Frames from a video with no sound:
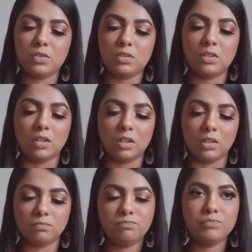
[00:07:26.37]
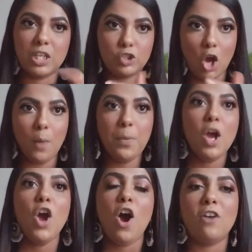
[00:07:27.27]
the top
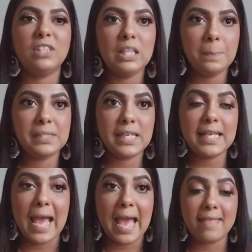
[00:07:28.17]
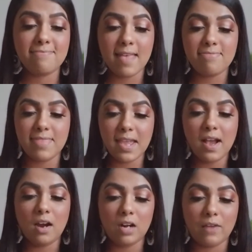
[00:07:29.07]
of the lipstick, and they
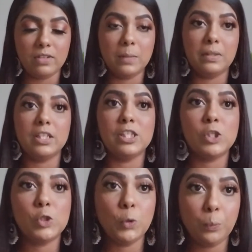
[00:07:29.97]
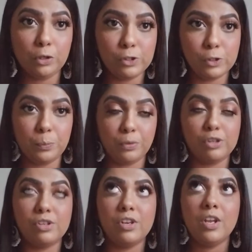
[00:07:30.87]
are available in super
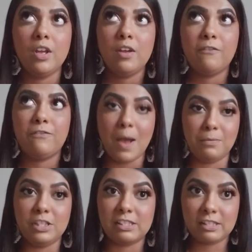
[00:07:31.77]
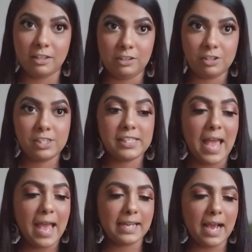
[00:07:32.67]
fabulous colors,
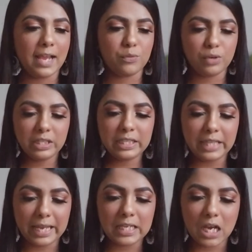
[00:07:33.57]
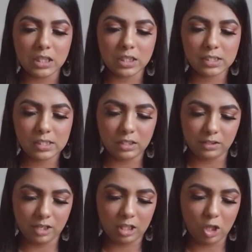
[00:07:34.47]
and I really like this
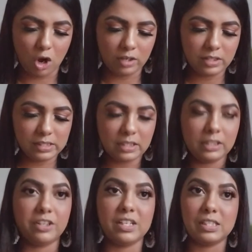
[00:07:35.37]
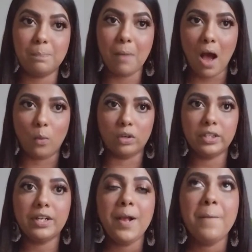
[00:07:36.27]
color a lot. This color is
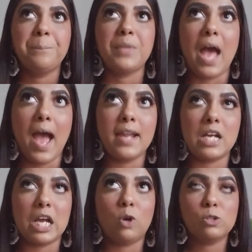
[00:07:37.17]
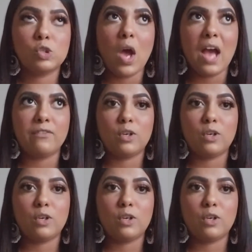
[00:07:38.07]
Power, and I also have